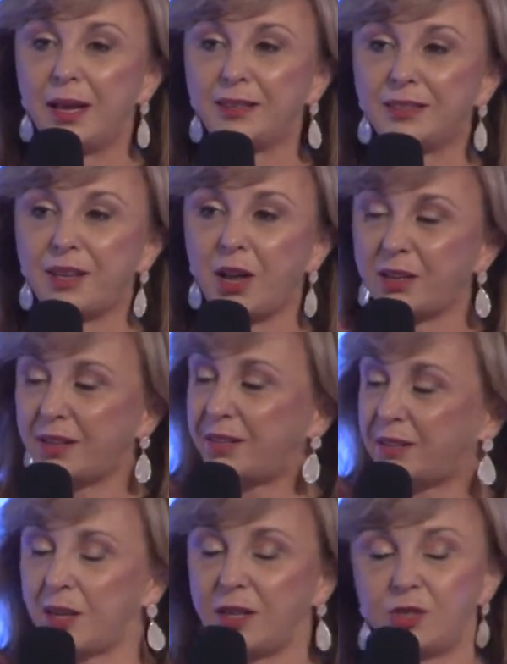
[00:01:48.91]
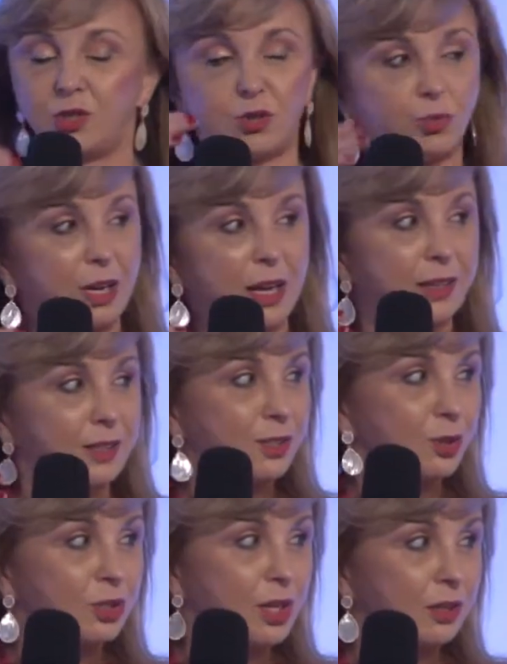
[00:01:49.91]
it's not necessarily just
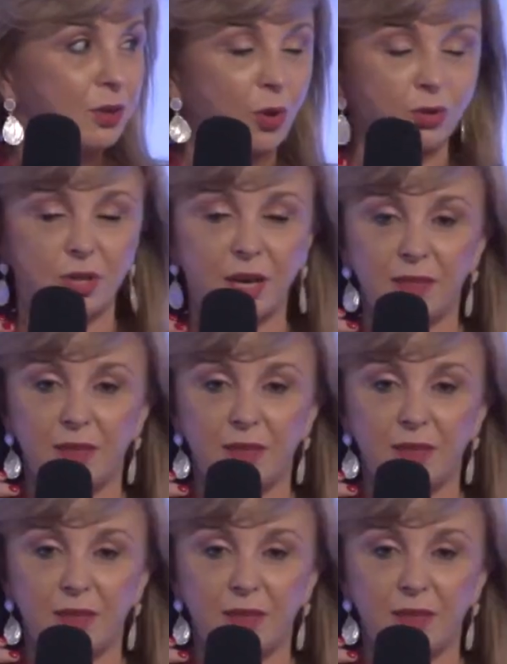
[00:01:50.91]
related to technology. I